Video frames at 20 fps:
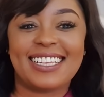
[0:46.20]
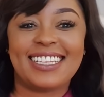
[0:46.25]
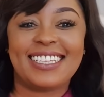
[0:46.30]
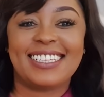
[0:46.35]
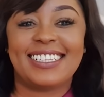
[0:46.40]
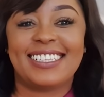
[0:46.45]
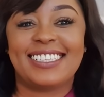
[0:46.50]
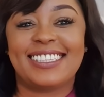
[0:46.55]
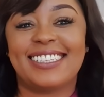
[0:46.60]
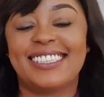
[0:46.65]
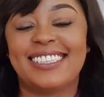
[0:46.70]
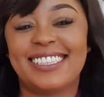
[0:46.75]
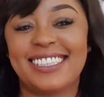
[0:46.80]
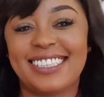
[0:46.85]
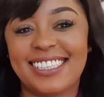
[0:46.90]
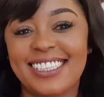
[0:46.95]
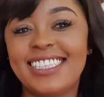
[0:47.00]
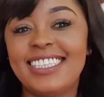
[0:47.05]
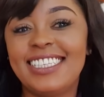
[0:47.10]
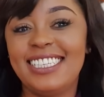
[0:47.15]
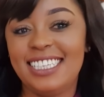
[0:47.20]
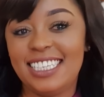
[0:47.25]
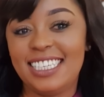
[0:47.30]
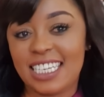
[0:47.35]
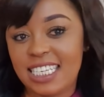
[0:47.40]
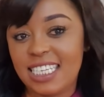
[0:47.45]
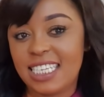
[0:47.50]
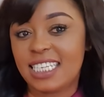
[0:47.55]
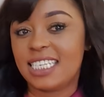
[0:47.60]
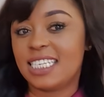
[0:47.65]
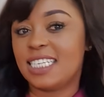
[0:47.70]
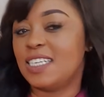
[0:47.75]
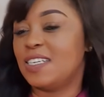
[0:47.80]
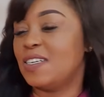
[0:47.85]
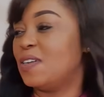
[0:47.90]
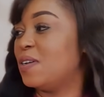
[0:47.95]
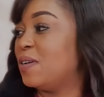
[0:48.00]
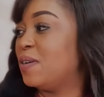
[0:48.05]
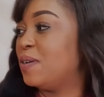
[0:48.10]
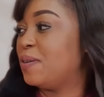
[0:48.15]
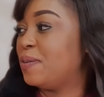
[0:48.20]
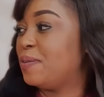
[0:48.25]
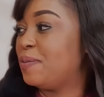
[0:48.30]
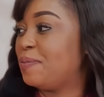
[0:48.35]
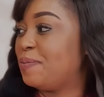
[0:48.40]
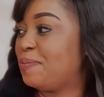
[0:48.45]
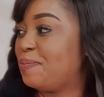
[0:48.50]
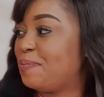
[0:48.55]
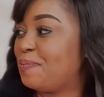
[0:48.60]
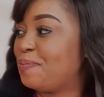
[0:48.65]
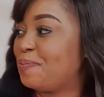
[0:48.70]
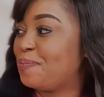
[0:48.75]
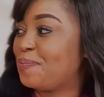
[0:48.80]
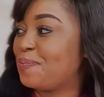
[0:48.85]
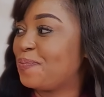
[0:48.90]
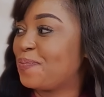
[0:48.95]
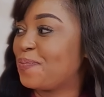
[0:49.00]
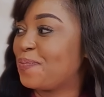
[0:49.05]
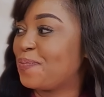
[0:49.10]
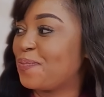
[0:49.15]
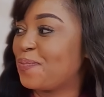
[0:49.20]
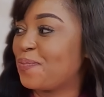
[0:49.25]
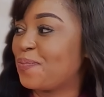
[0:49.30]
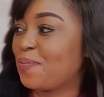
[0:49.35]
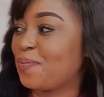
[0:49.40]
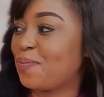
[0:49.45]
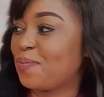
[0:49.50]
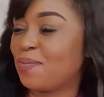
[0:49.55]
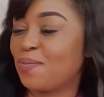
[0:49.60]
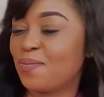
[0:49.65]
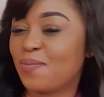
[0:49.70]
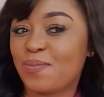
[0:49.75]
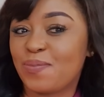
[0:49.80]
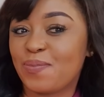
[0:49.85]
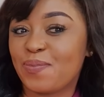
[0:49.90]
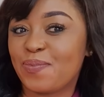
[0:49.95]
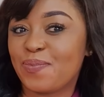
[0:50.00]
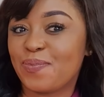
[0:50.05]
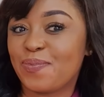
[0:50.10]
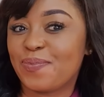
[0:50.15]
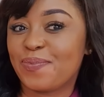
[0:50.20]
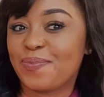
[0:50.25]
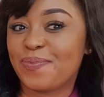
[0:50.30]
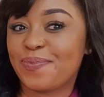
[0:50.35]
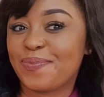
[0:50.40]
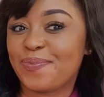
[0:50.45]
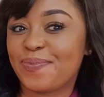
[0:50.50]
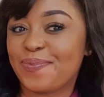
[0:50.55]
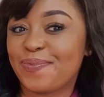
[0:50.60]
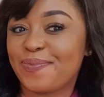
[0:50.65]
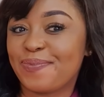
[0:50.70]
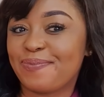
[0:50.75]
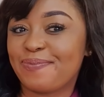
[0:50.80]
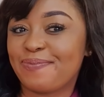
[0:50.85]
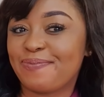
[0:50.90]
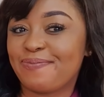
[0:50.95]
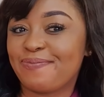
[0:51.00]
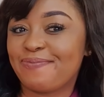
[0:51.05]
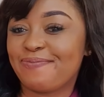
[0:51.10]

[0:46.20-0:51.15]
(not speaking)